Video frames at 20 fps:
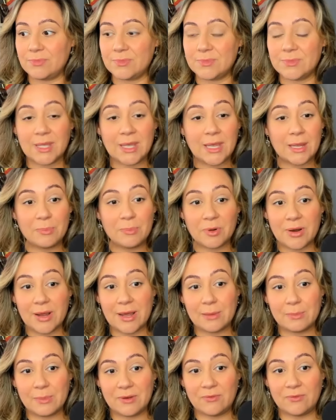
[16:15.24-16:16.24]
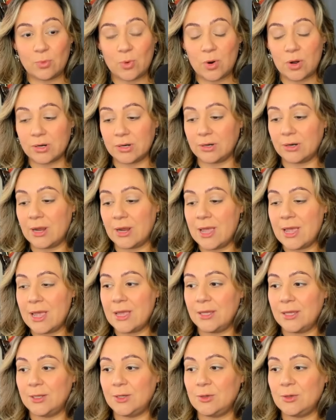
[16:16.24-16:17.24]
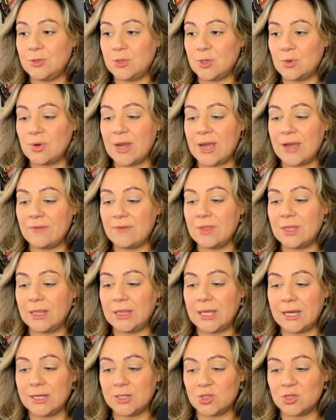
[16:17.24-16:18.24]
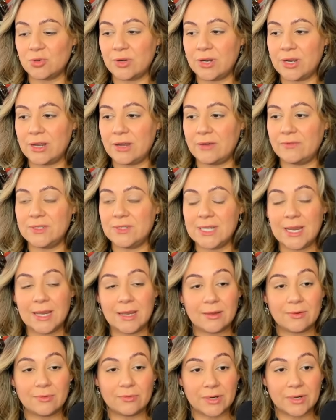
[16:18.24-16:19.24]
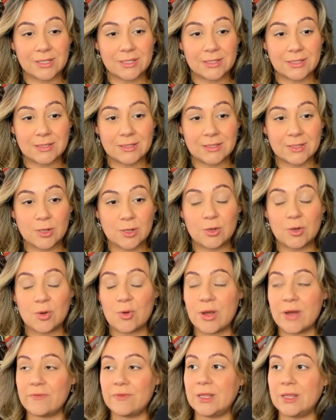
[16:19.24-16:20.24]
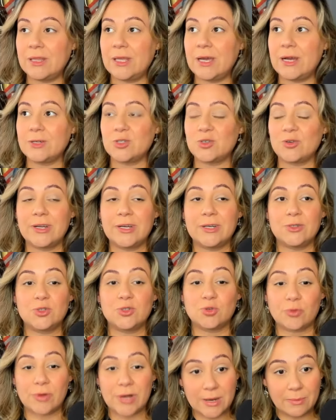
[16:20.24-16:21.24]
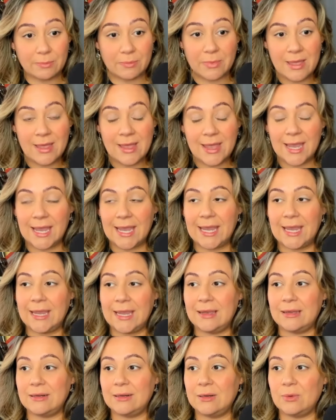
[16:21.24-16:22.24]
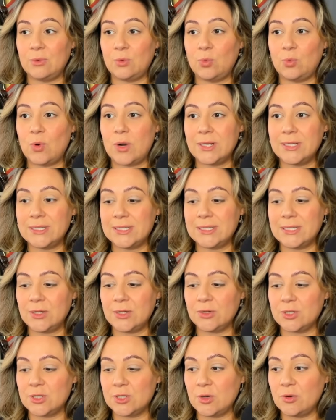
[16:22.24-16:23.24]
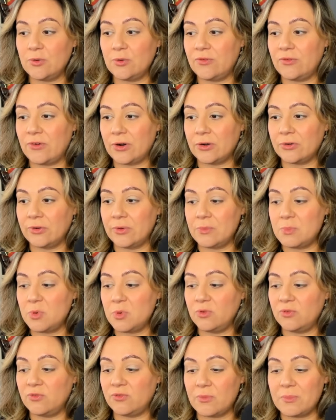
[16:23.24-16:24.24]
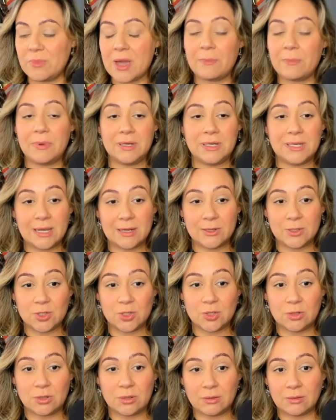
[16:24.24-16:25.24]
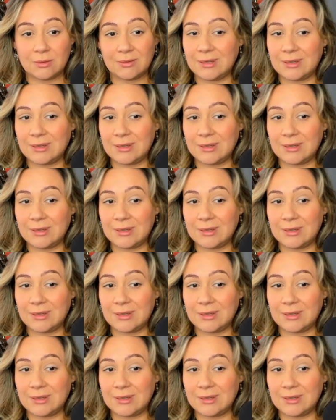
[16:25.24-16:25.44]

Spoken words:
keep your head above water, you don't have the luxury of taking risks. You don't have the luxury to dream. And once you're so far removed from that potential,